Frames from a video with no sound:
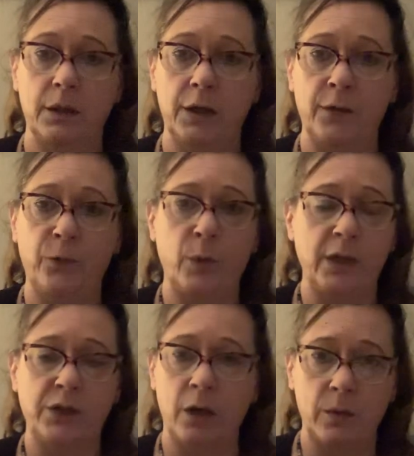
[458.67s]
if we
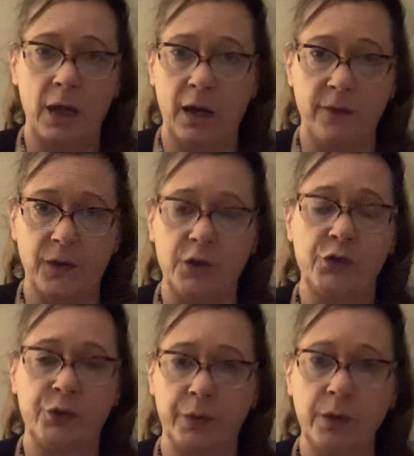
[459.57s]
don't have the
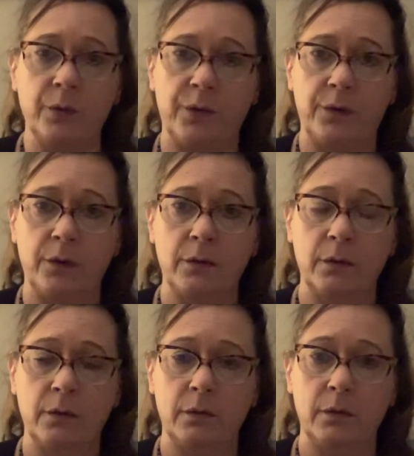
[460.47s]
truth
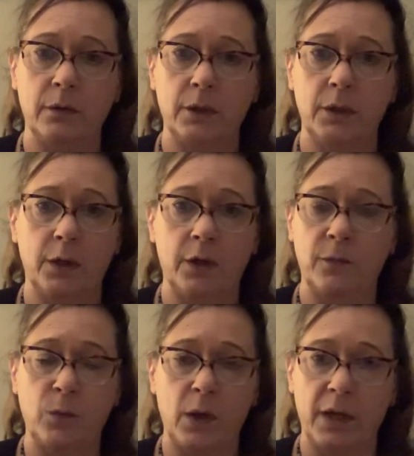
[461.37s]

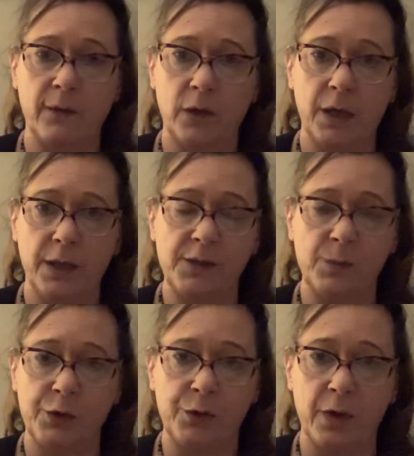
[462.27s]
of whatever it is
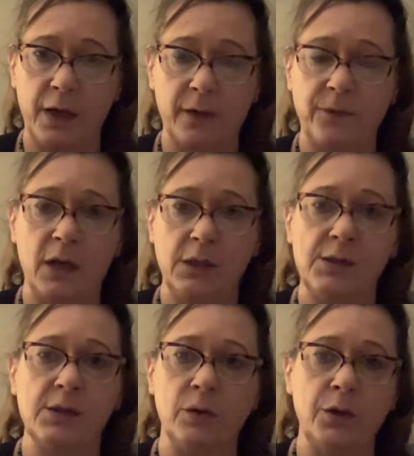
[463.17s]
we're trying to find a
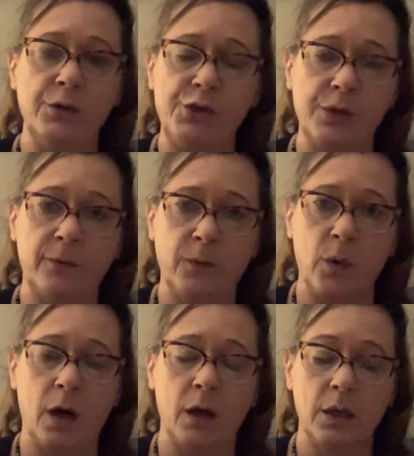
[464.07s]
solution
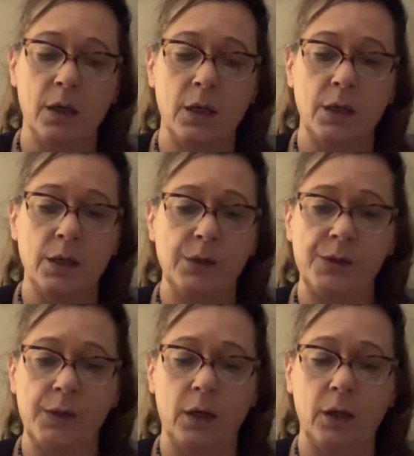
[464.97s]
for.
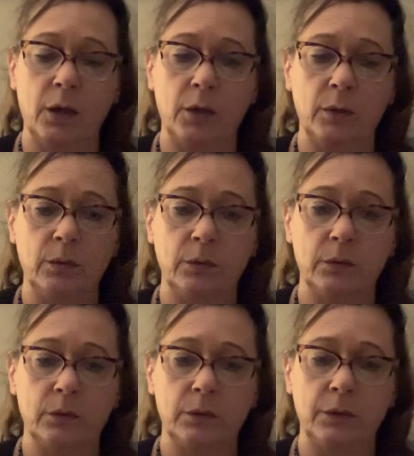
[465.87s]
So
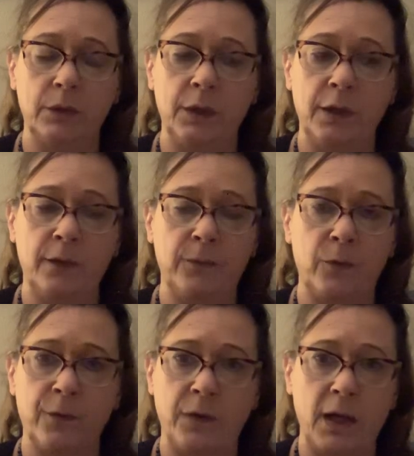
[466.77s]
if
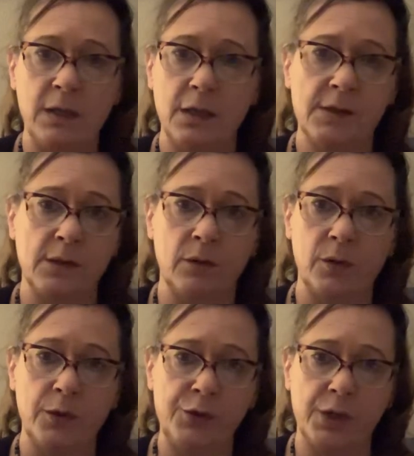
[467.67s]
we're finding
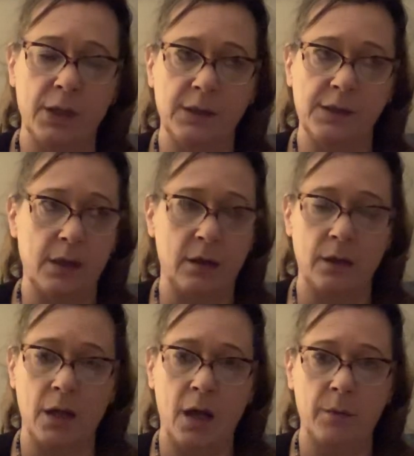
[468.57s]
solutions that are
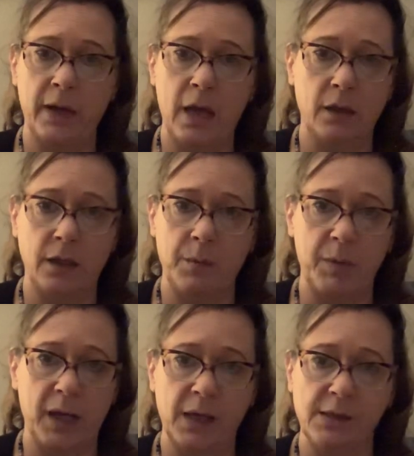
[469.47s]
not
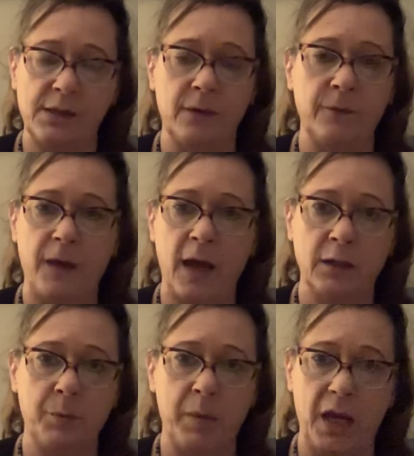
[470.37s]
reality-based and
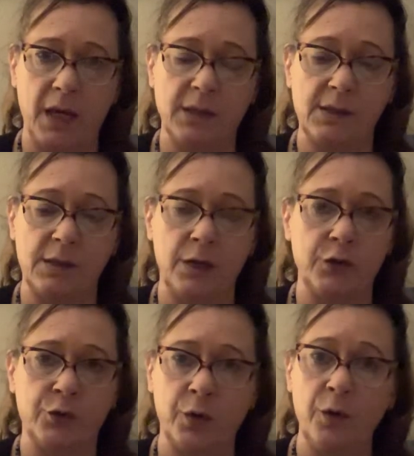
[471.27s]
fact-based and
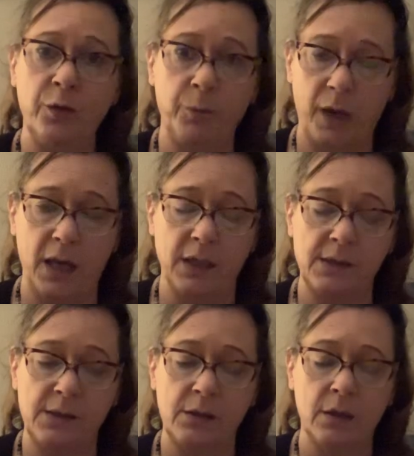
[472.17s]

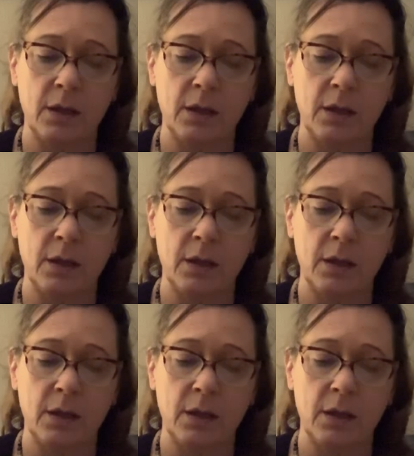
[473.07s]
truth-based,